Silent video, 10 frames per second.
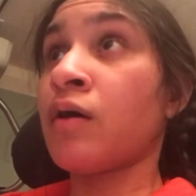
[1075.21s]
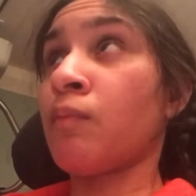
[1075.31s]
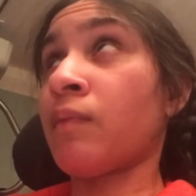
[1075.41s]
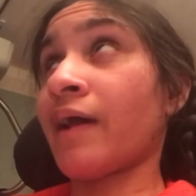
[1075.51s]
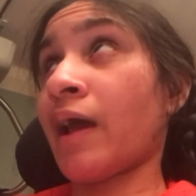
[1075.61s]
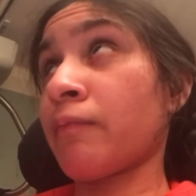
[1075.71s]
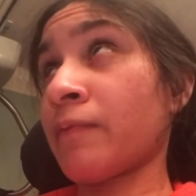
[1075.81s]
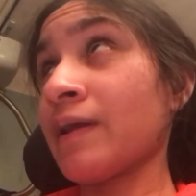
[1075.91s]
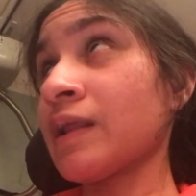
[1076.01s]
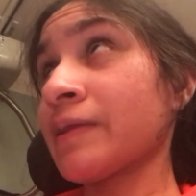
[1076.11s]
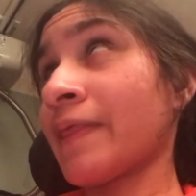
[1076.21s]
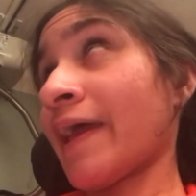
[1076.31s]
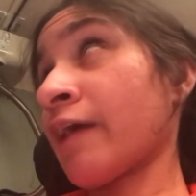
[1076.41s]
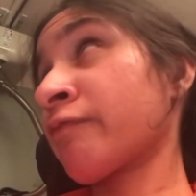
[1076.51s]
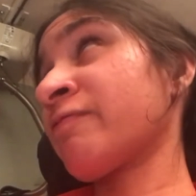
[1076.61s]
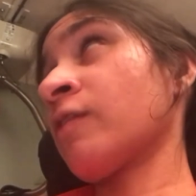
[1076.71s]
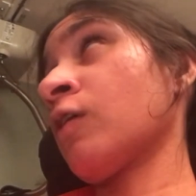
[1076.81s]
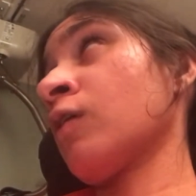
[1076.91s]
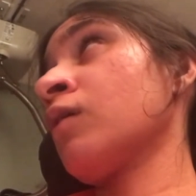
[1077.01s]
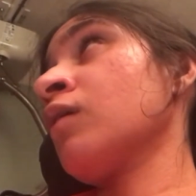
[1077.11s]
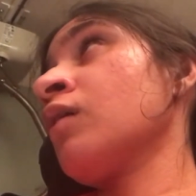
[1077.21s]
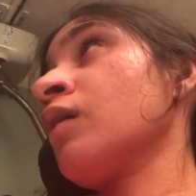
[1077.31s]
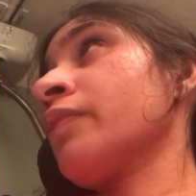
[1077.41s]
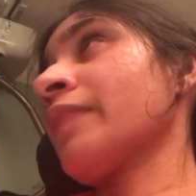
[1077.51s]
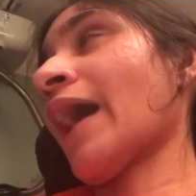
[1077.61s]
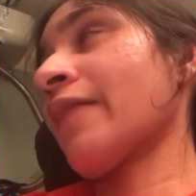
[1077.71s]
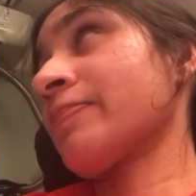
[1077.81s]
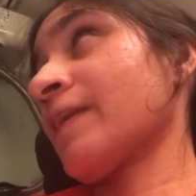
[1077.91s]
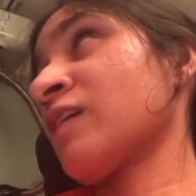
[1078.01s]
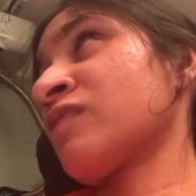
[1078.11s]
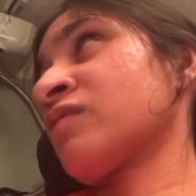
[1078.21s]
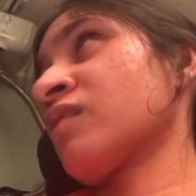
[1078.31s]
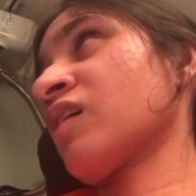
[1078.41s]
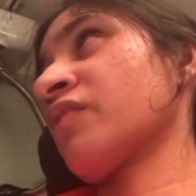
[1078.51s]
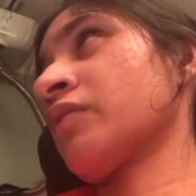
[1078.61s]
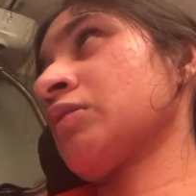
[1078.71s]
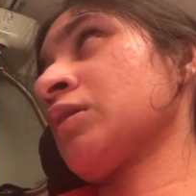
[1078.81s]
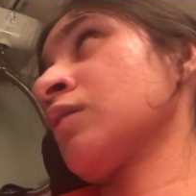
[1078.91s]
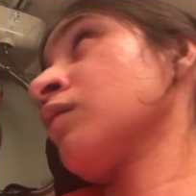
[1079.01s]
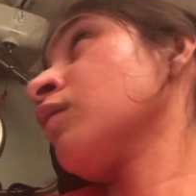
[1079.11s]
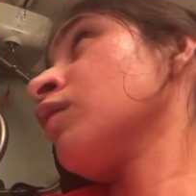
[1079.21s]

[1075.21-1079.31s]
But I'm really thankful that this surgery